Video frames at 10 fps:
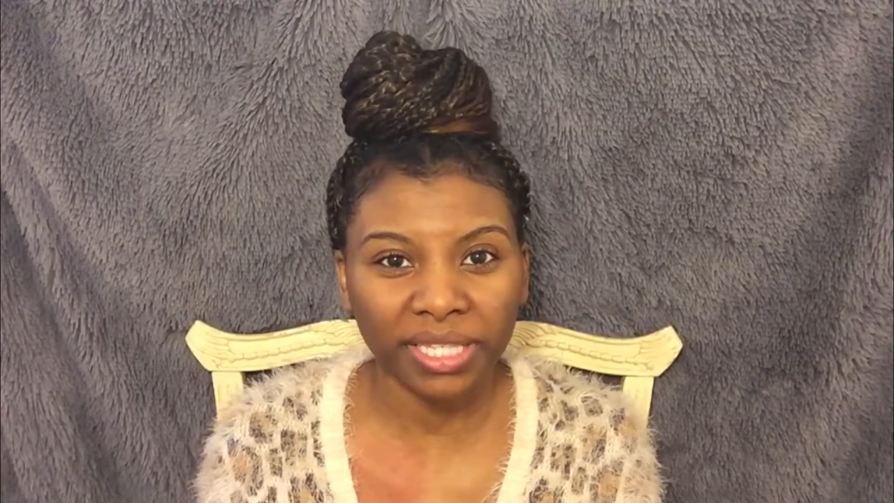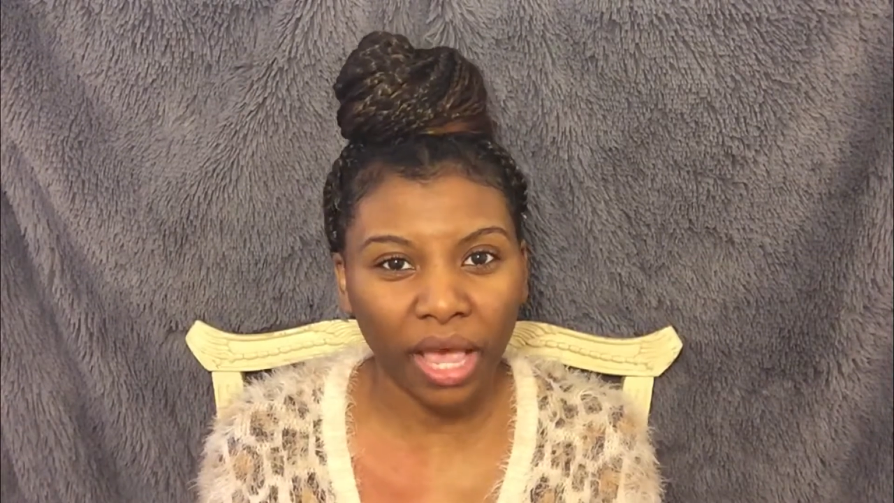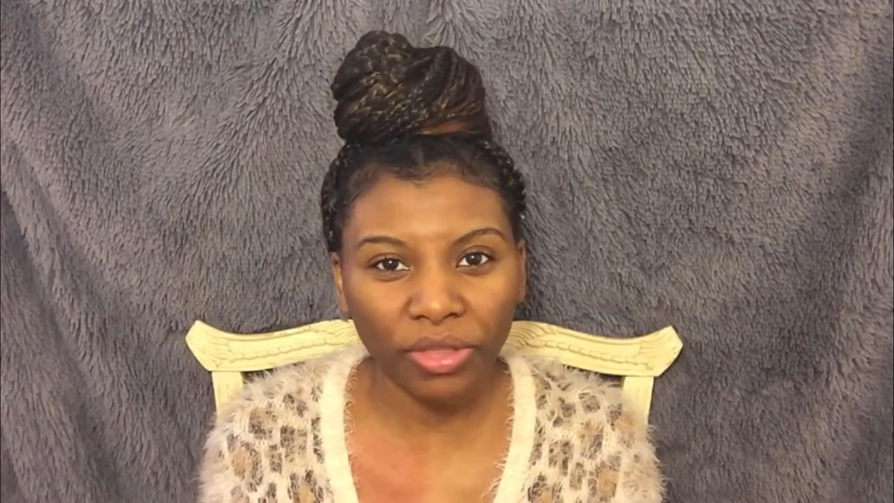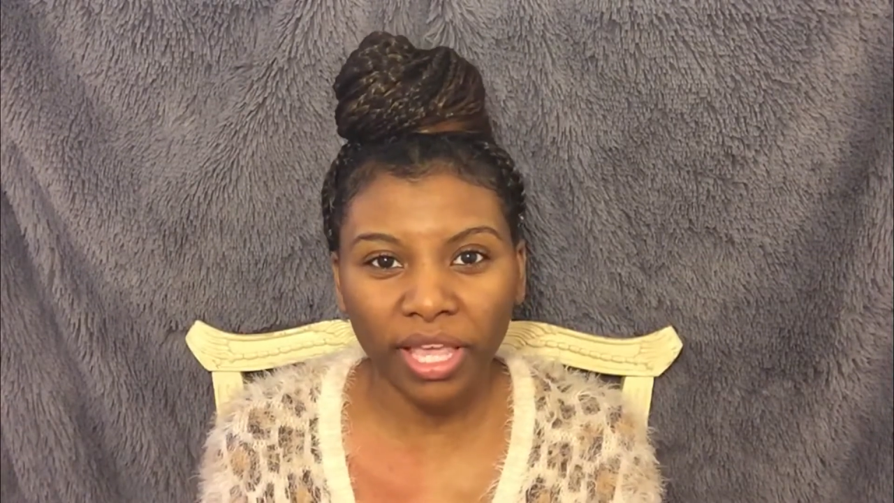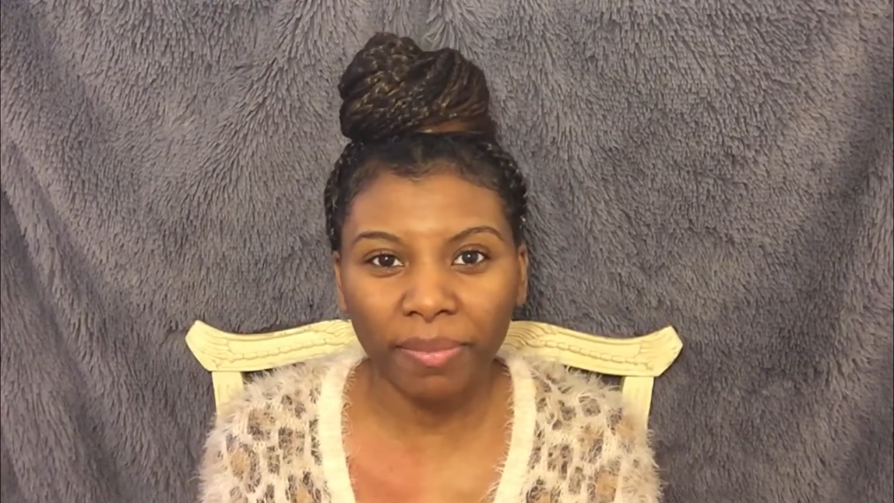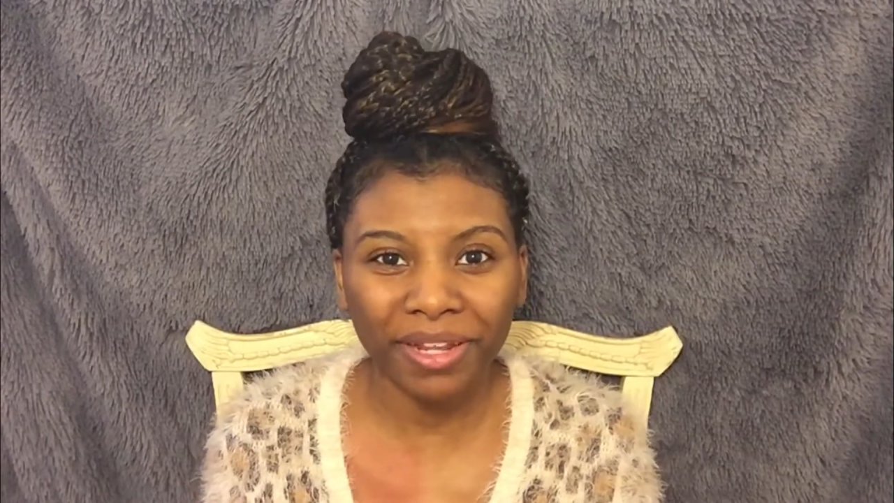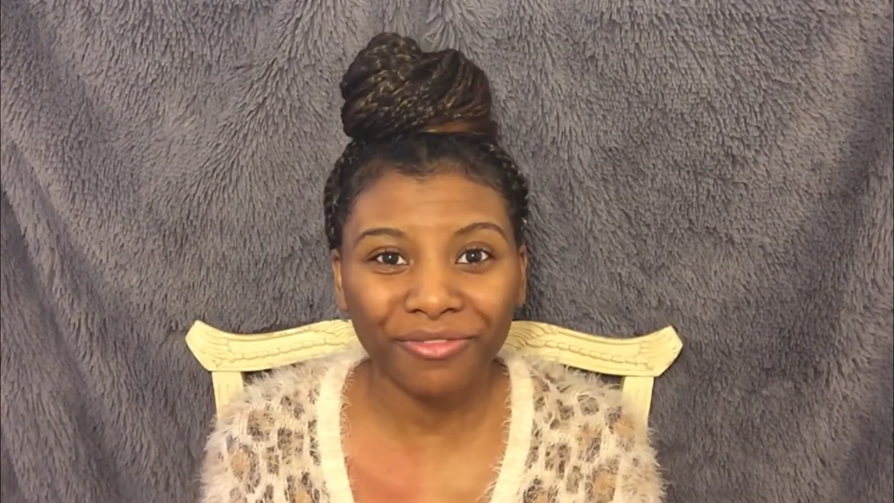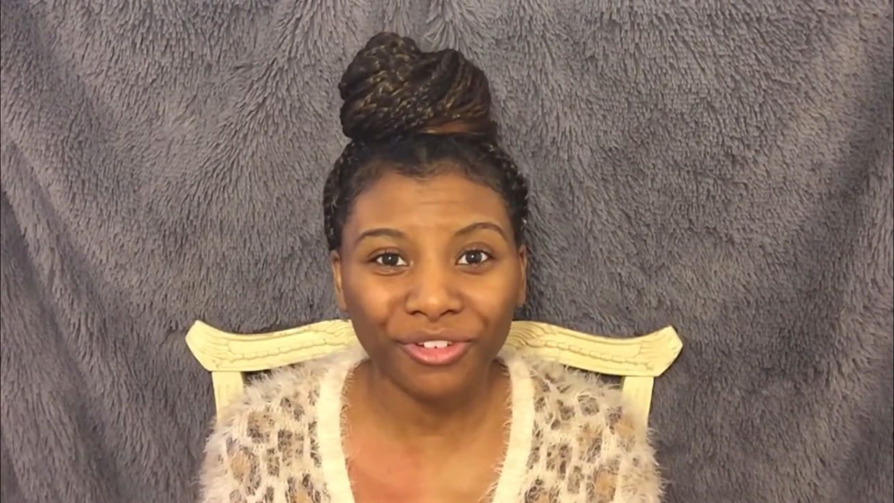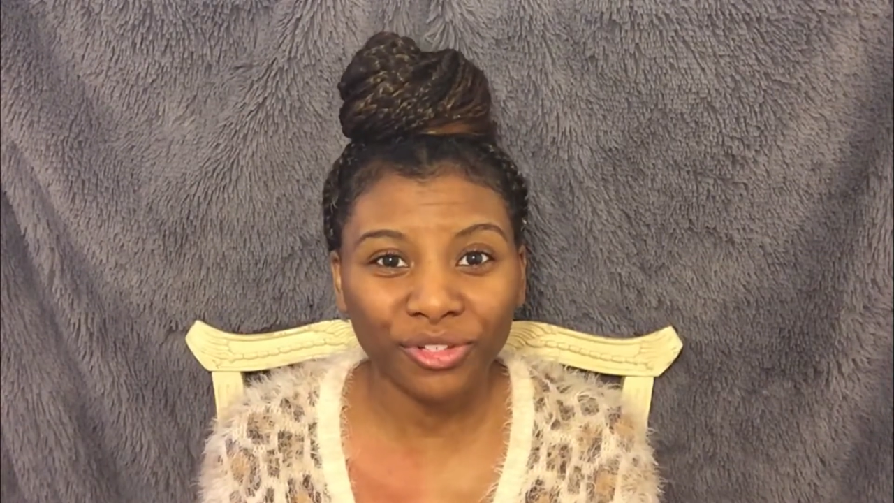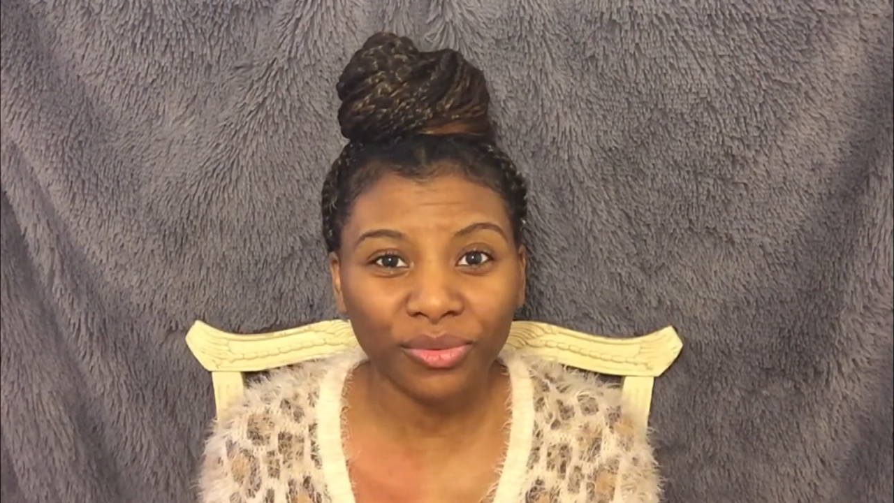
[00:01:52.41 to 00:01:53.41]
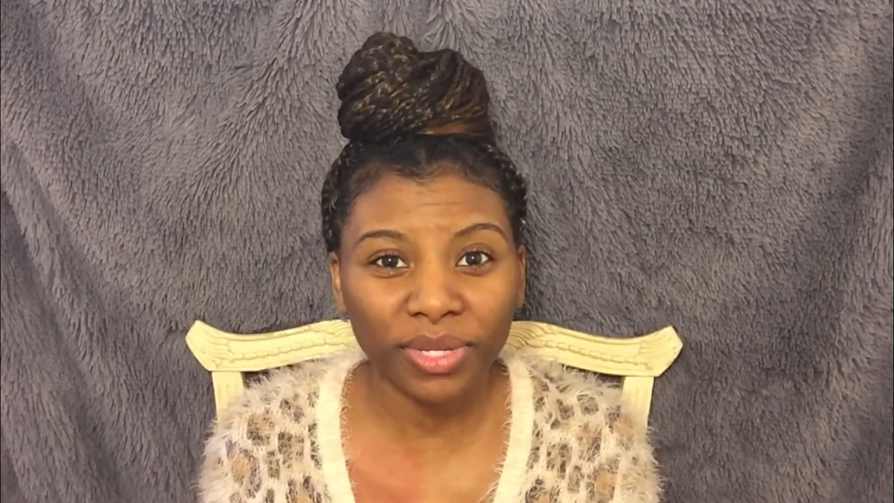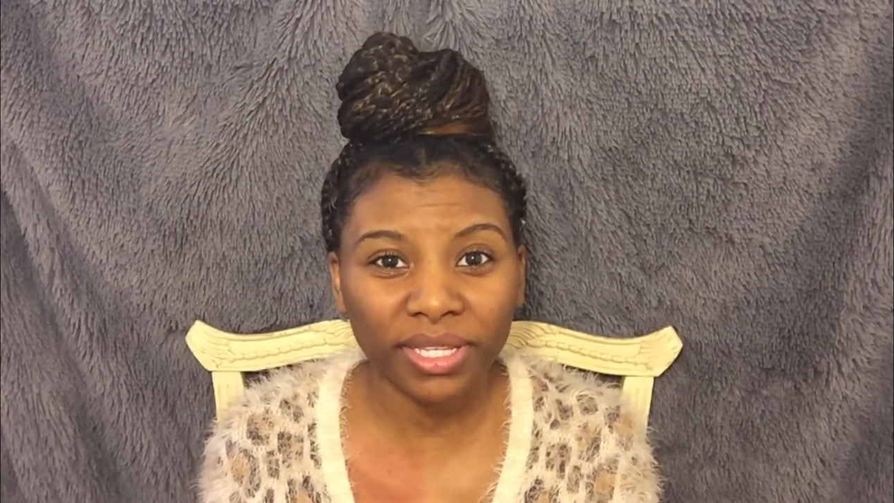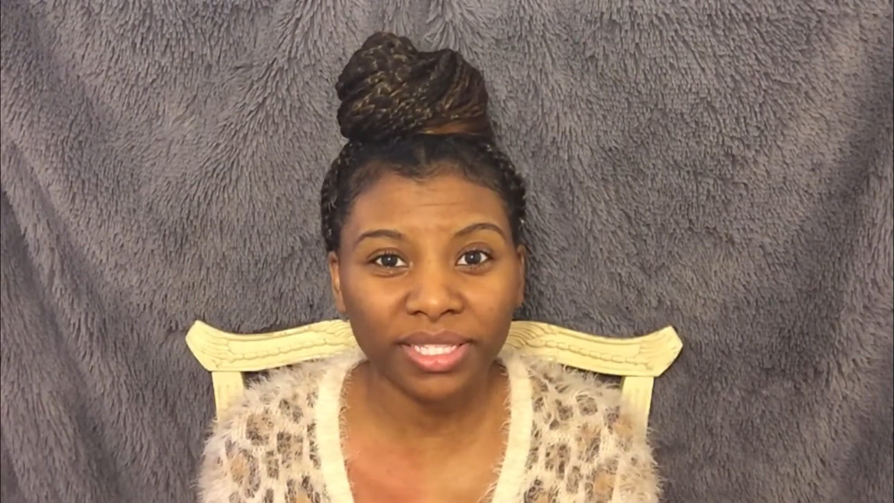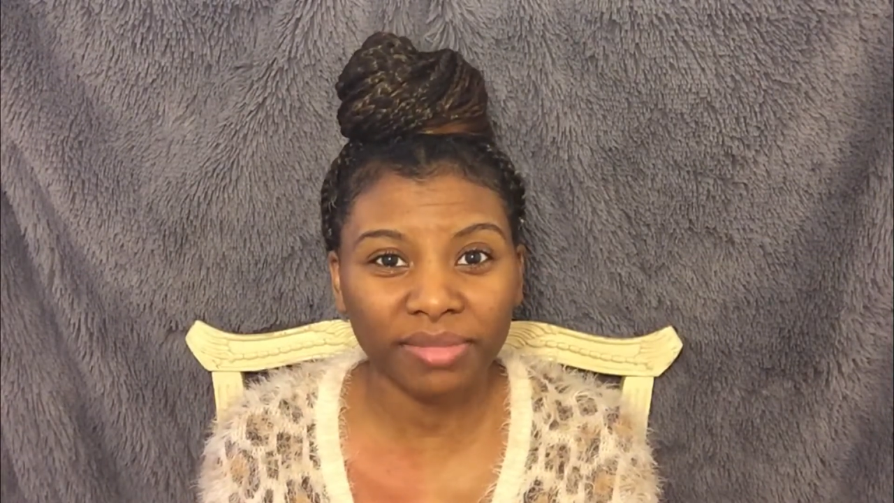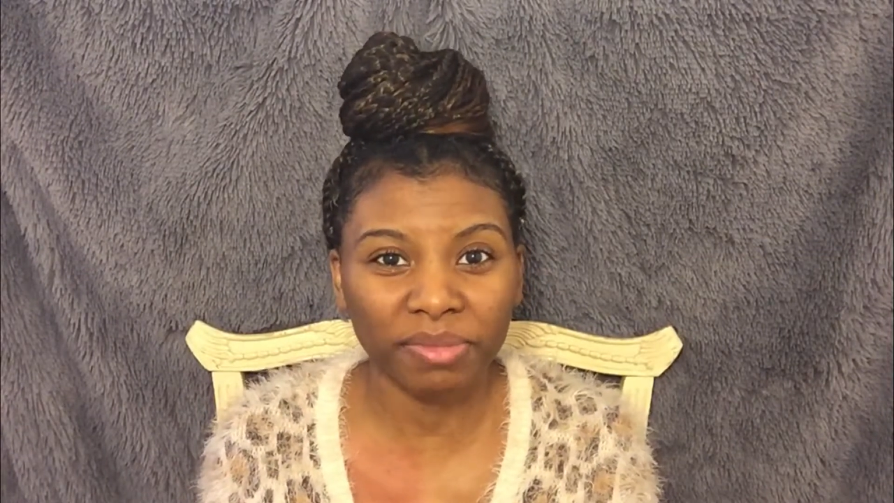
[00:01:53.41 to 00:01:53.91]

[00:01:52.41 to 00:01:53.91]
I only kept it in for 2 weeks